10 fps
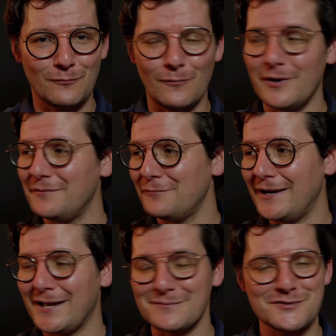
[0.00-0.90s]
when
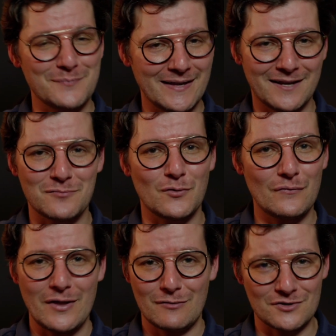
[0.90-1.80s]
it comes to making a
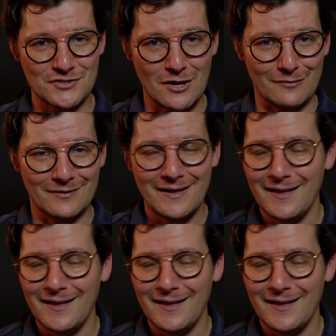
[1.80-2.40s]
movie or a show.